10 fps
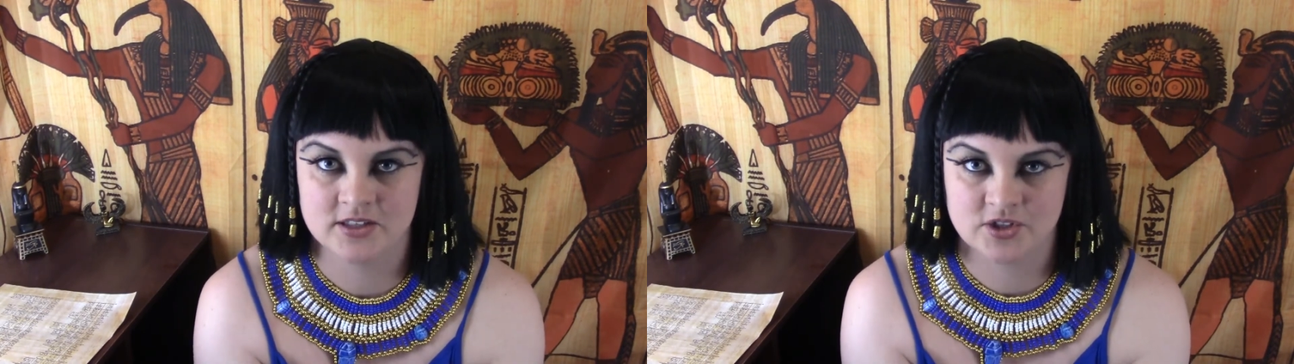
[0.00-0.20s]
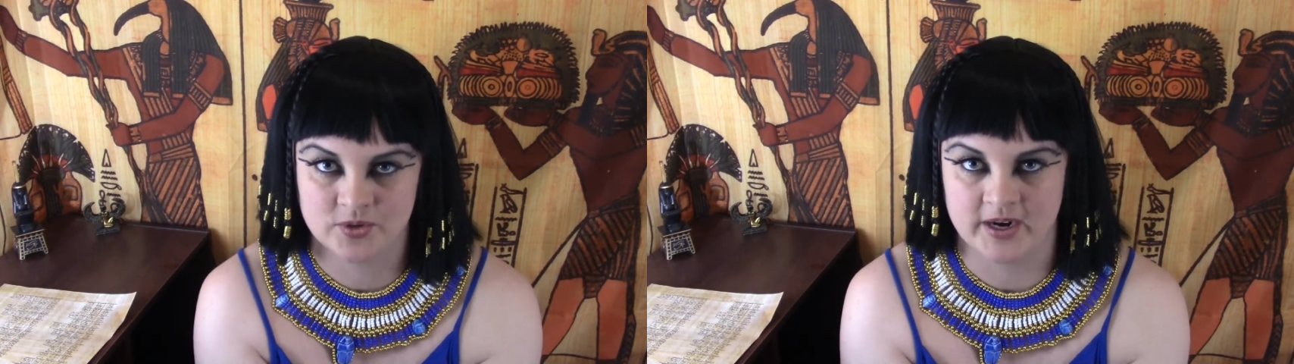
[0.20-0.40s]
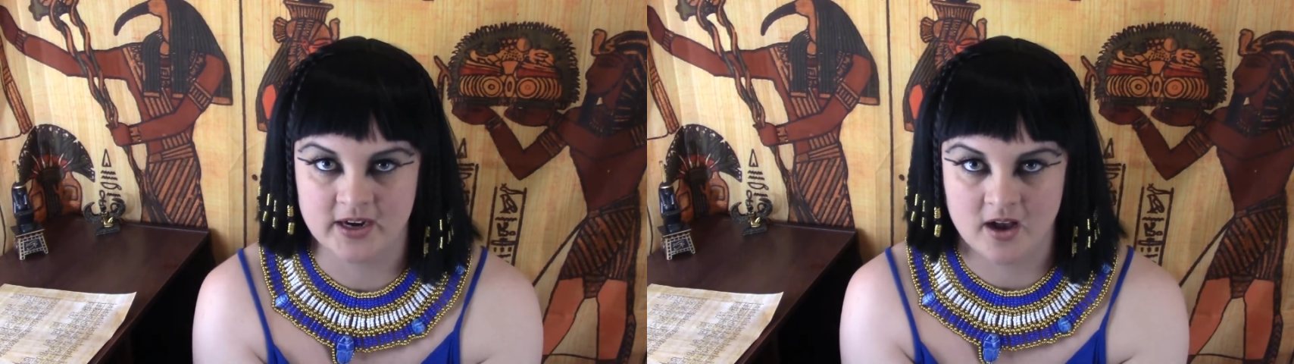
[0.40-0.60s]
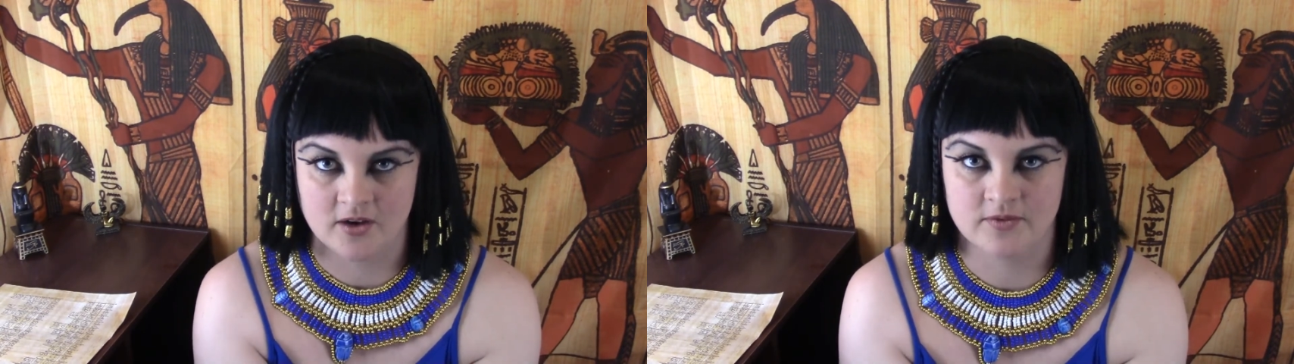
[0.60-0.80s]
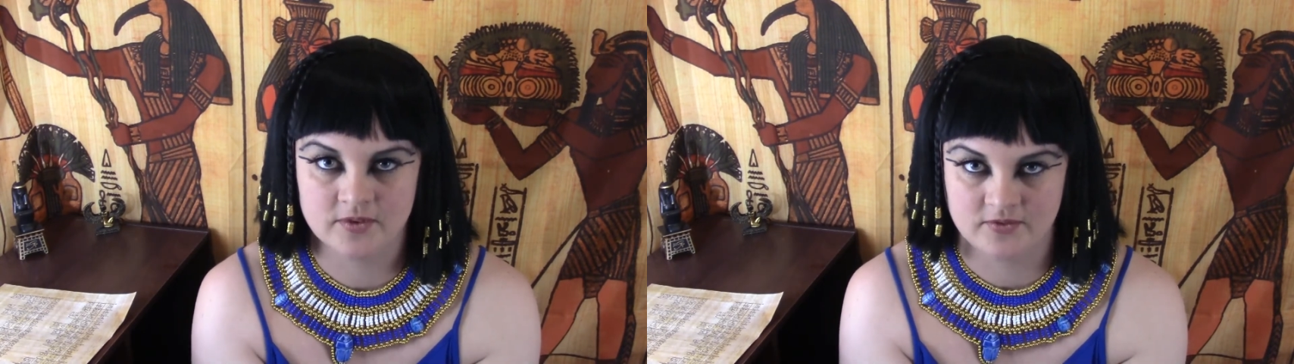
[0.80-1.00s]
string
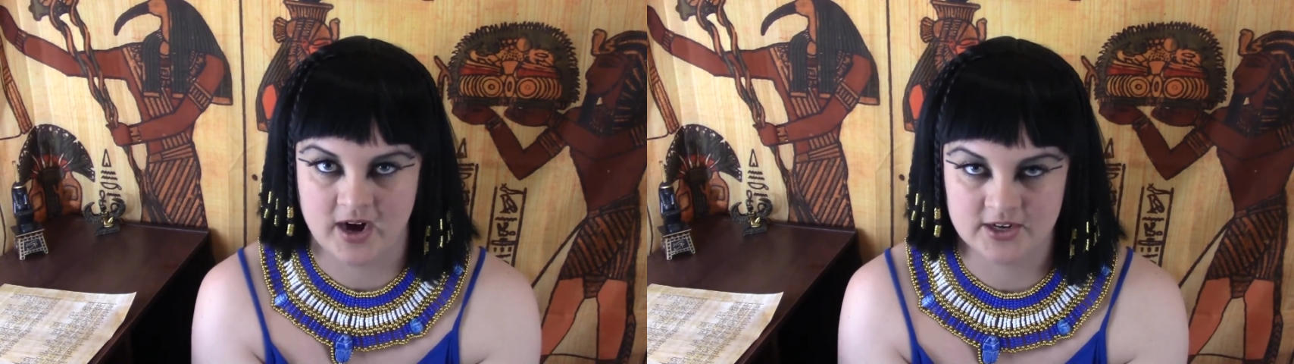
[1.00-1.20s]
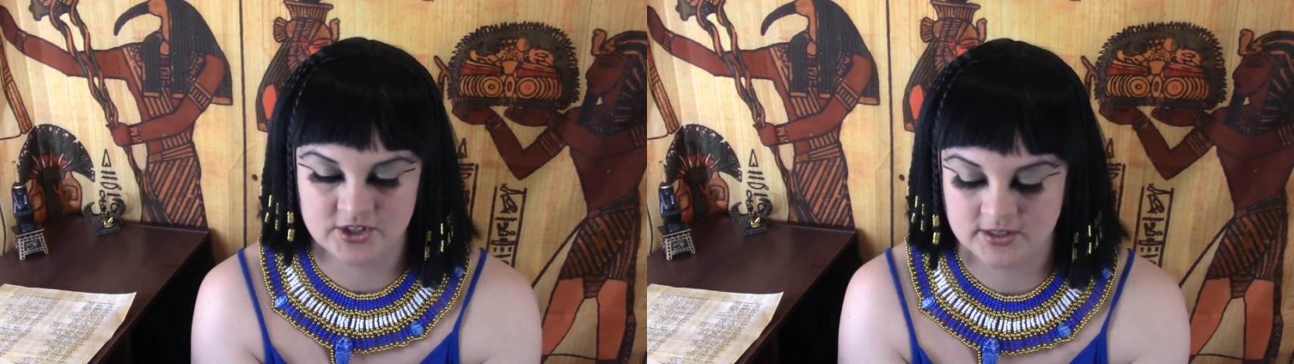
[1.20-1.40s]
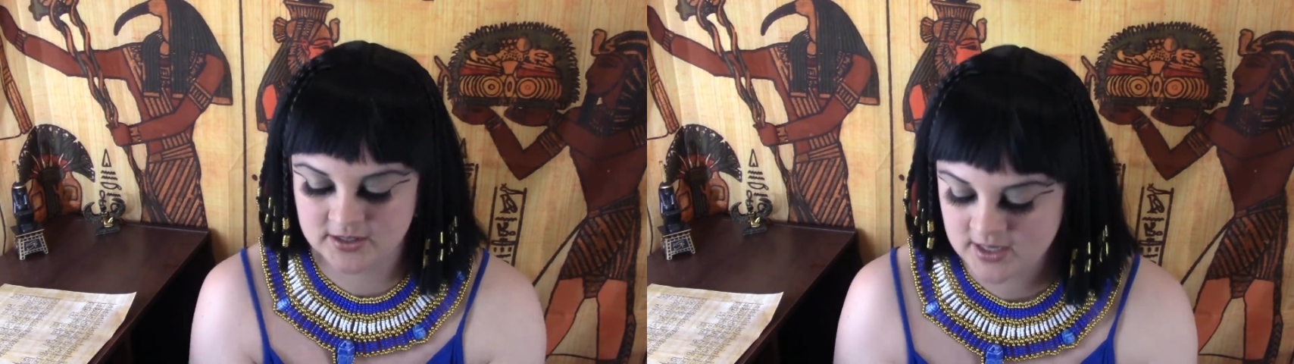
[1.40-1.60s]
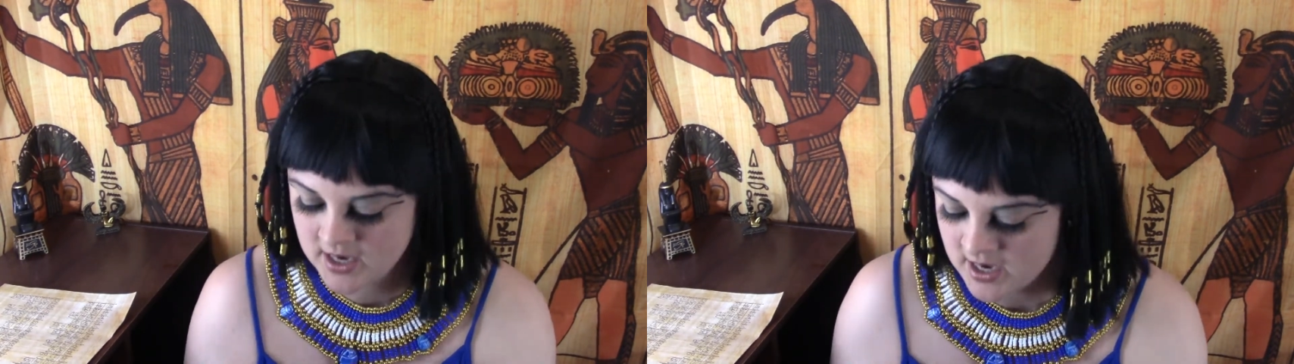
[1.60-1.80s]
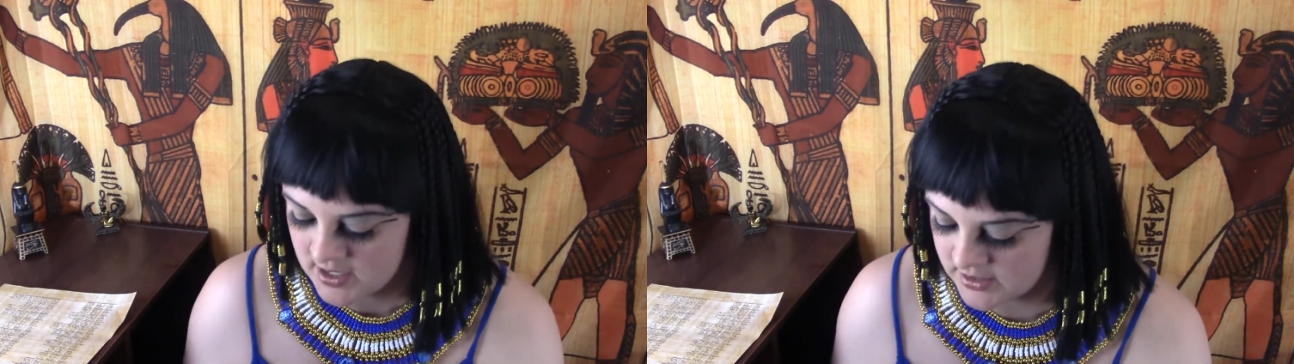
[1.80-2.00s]
of fractions.
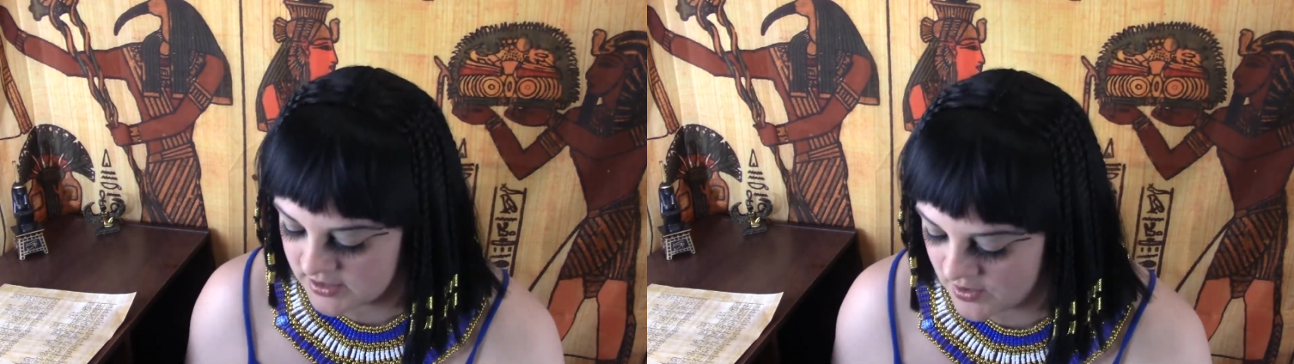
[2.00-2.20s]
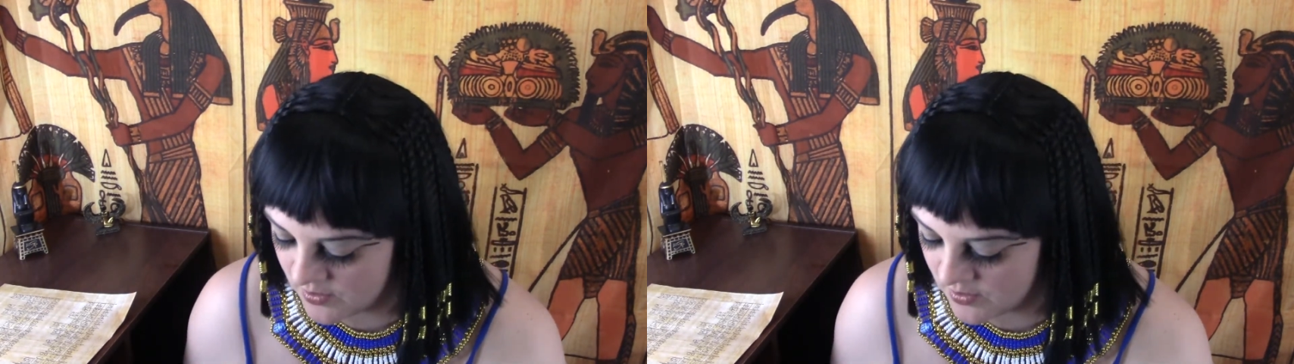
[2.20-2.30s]
So